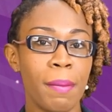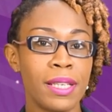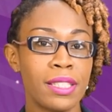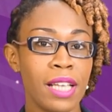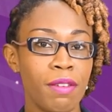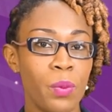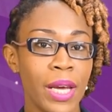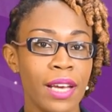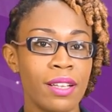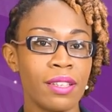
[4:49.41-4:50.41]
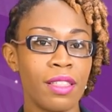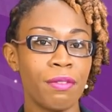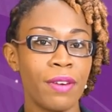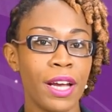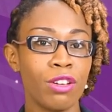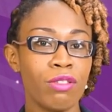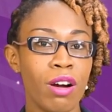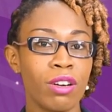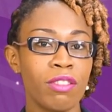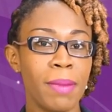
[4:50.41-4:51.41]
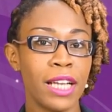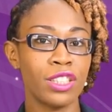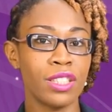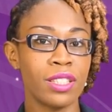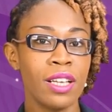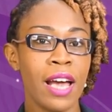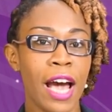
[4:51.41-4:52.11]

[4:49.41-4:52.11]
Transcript: by 7 wickets in the final round of matches